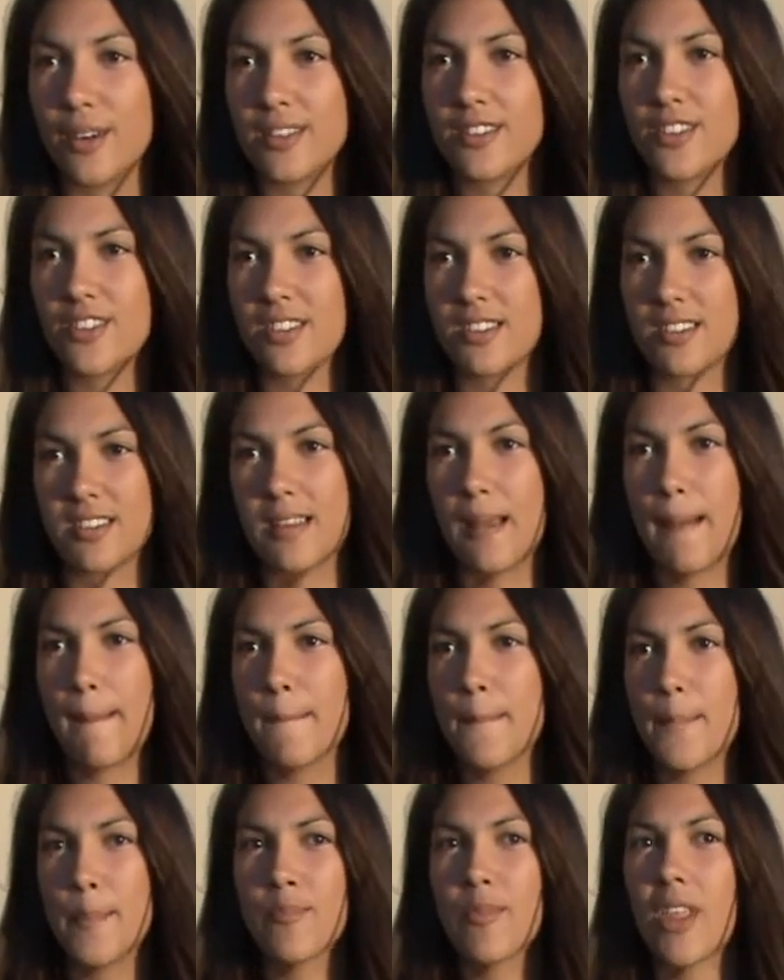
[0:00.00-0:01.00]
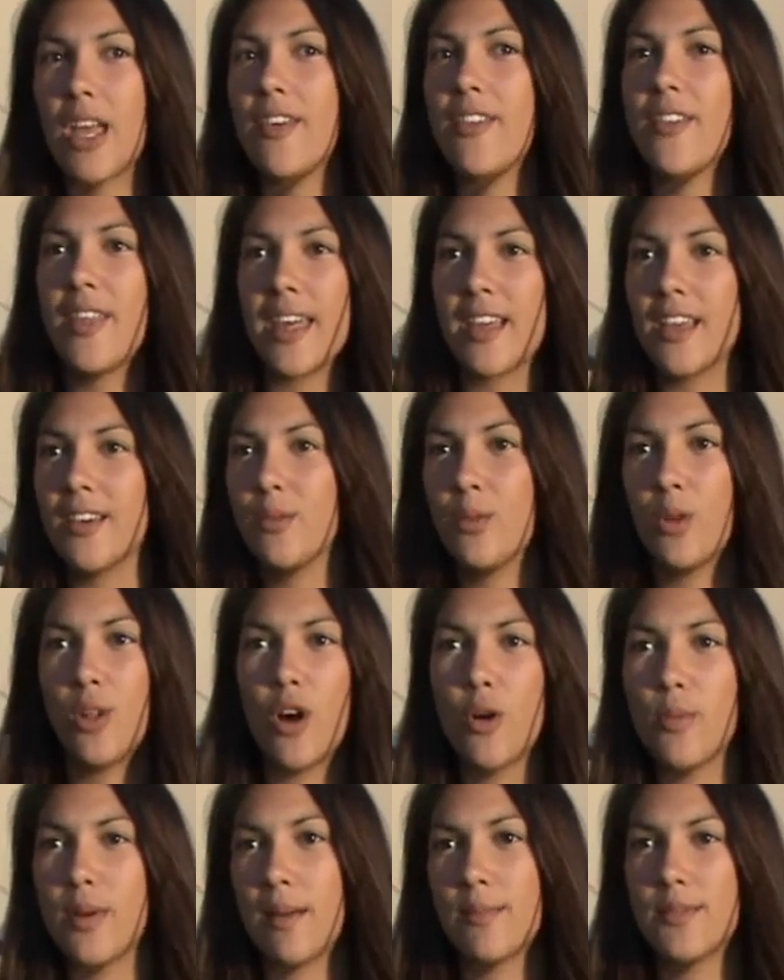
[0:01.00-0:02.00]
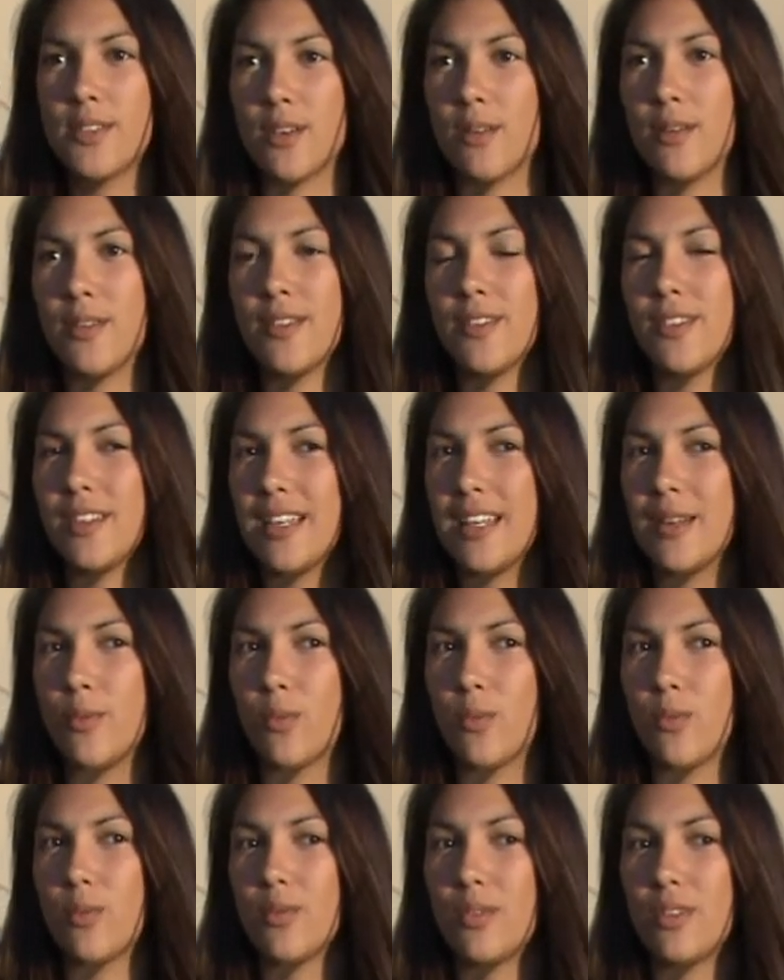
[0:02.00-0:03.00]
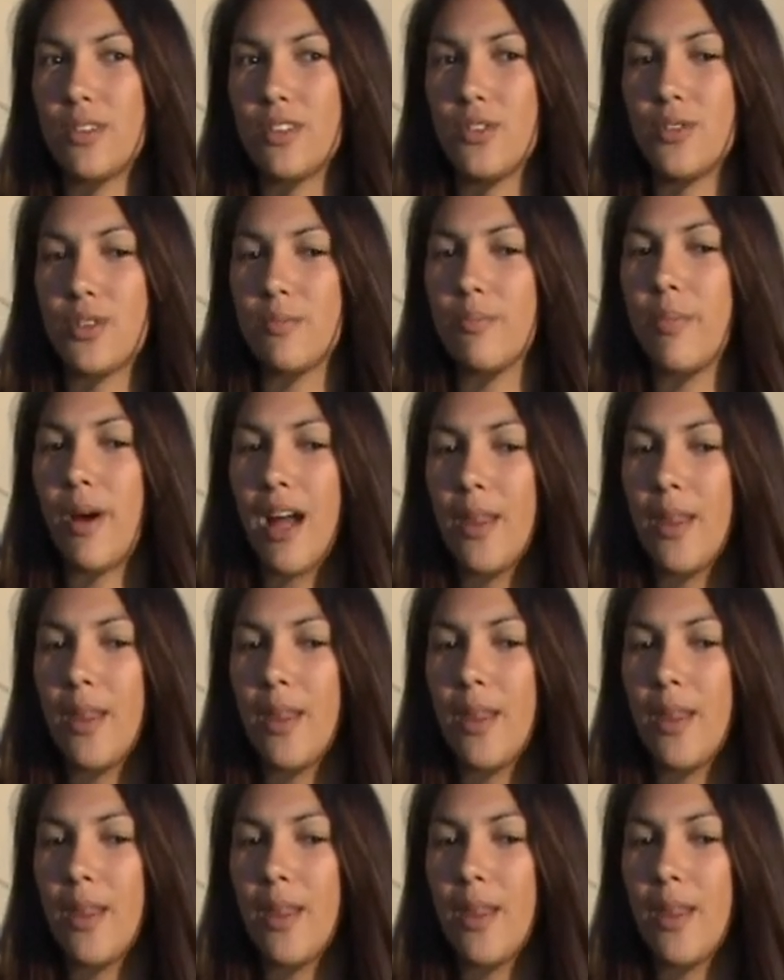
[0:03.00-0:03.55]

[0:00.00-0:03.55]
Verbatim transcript: It's just, and then they will open up to you, and it you can